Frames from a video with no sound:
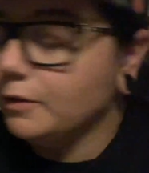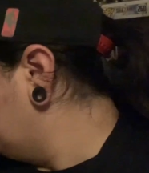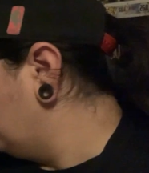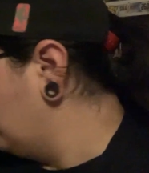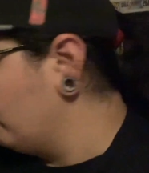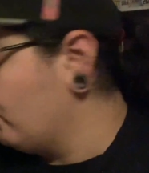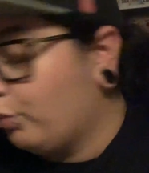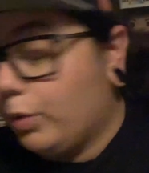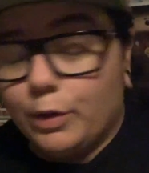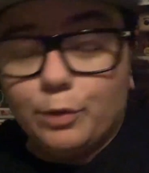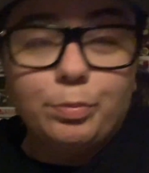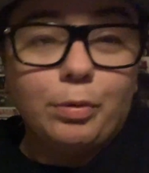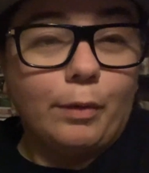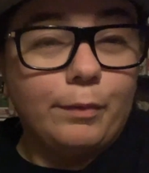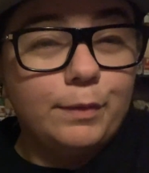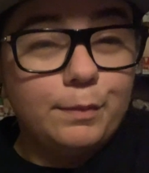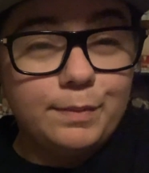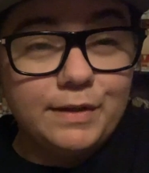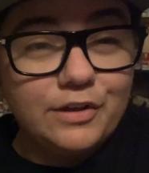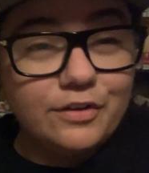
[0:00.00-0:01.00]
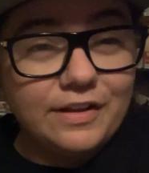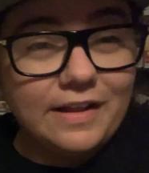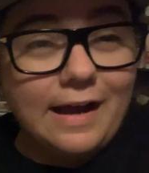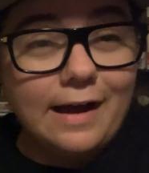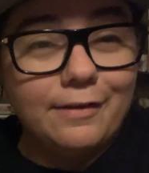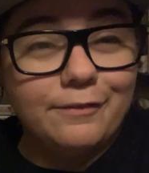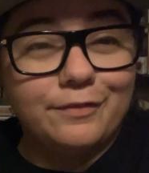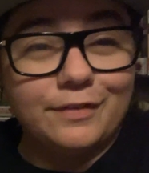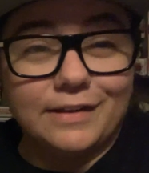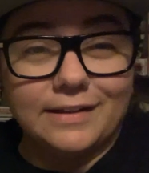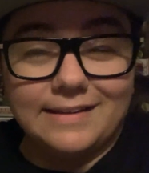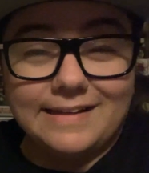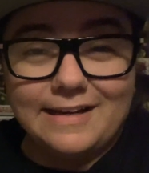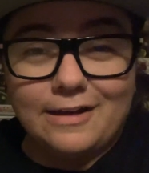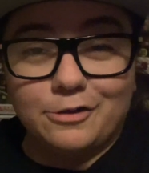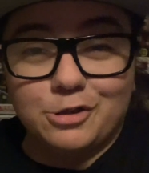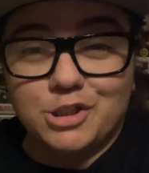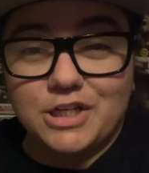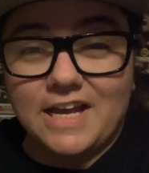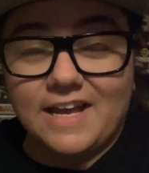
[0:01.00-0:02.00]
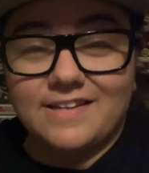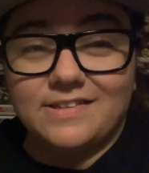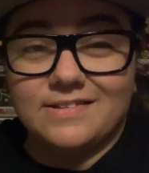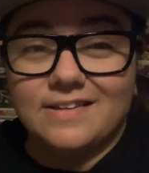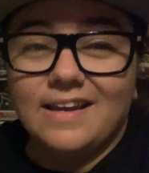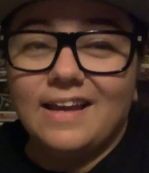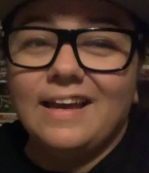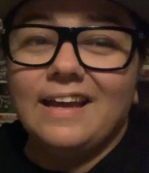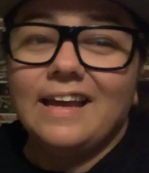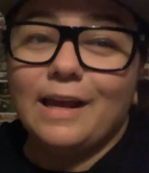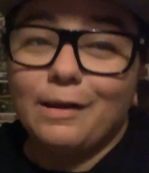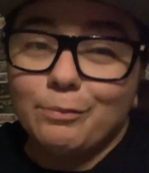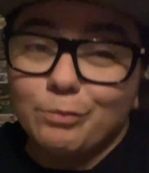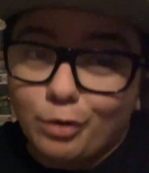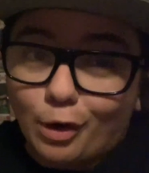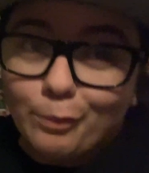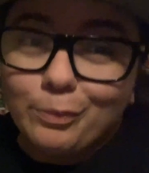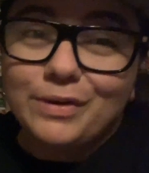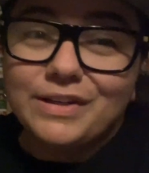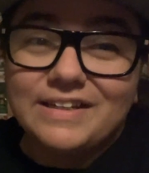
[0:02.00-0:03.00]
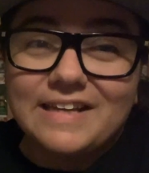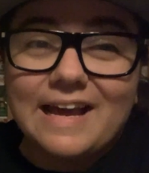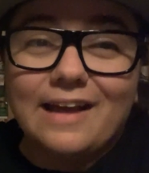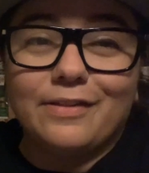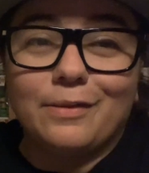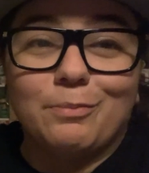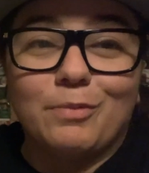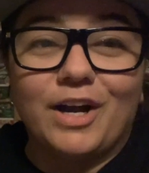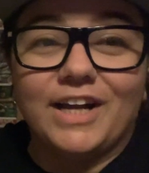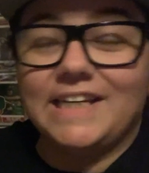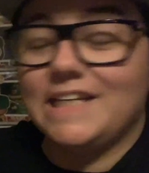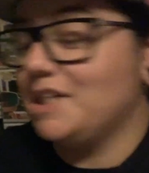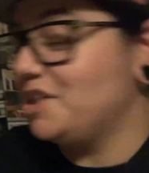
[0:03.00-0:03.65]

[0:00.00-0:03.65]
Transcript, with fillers: I will probably be on the hunt for the Leo Chase and probably now the Mikey